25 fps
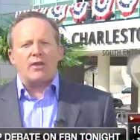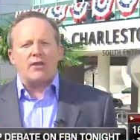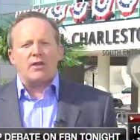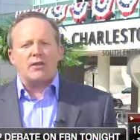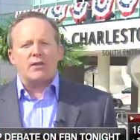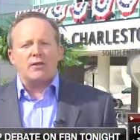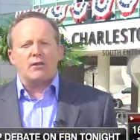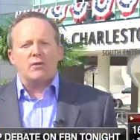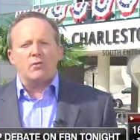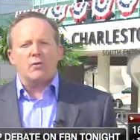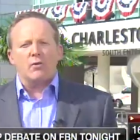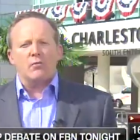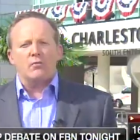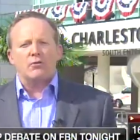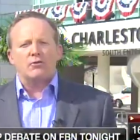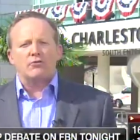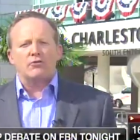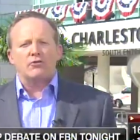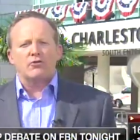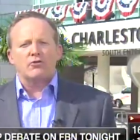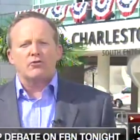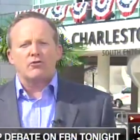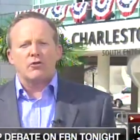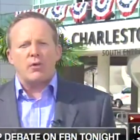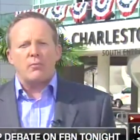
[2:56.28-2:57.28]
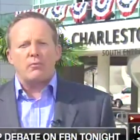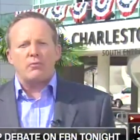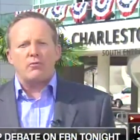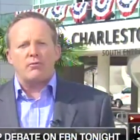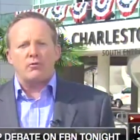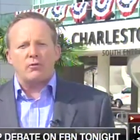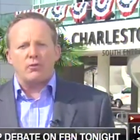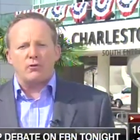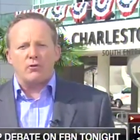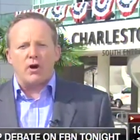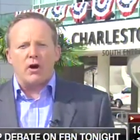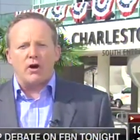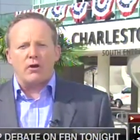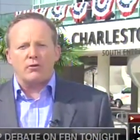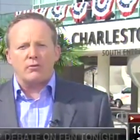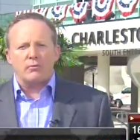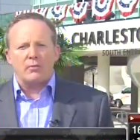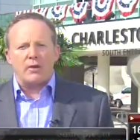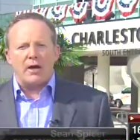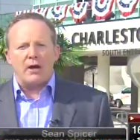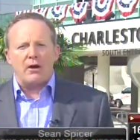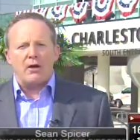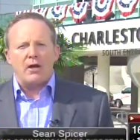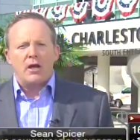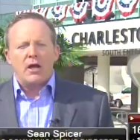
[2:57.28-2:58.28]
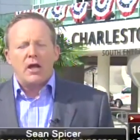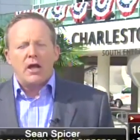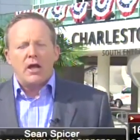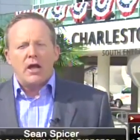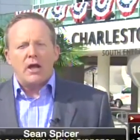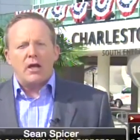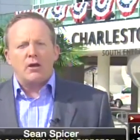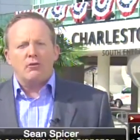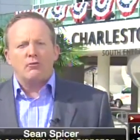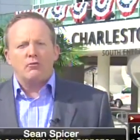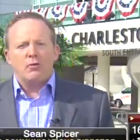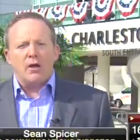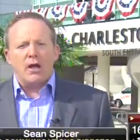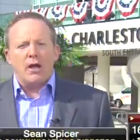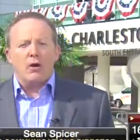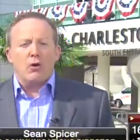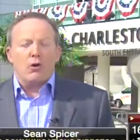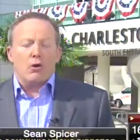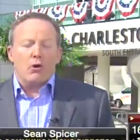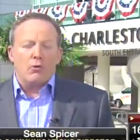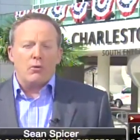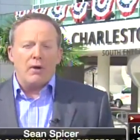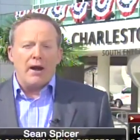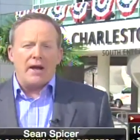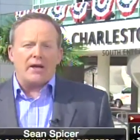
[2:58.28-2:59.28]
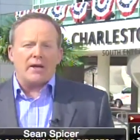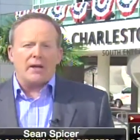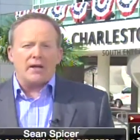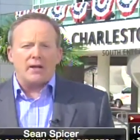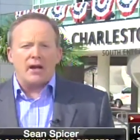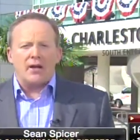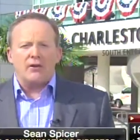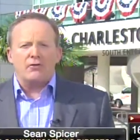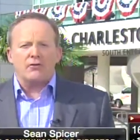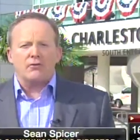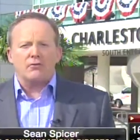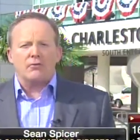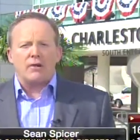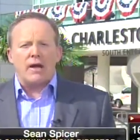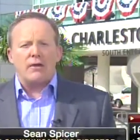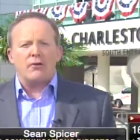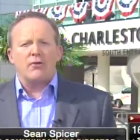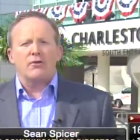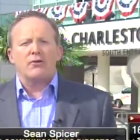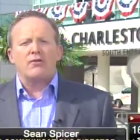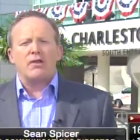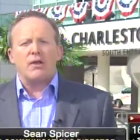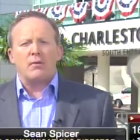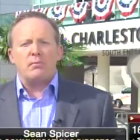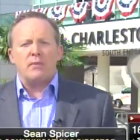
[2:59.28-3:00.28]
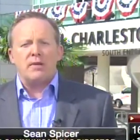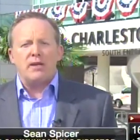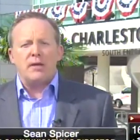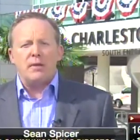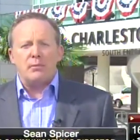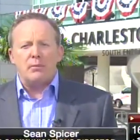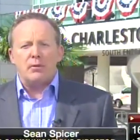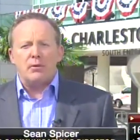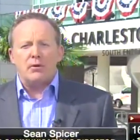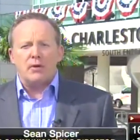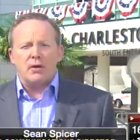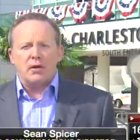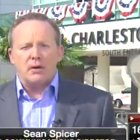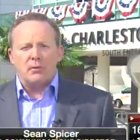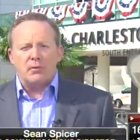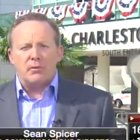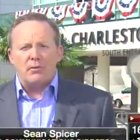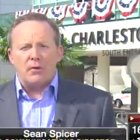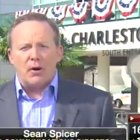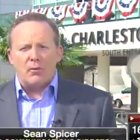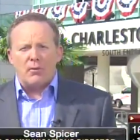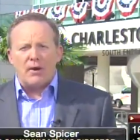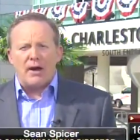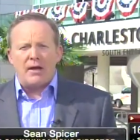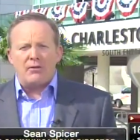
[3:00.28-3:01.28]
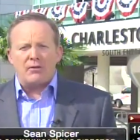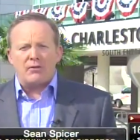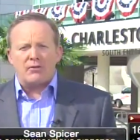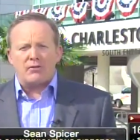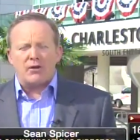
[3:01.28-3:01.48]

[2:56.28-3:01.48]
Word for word: think that what Mr. Trump talks about is, or recognizes rather, is that people in, around this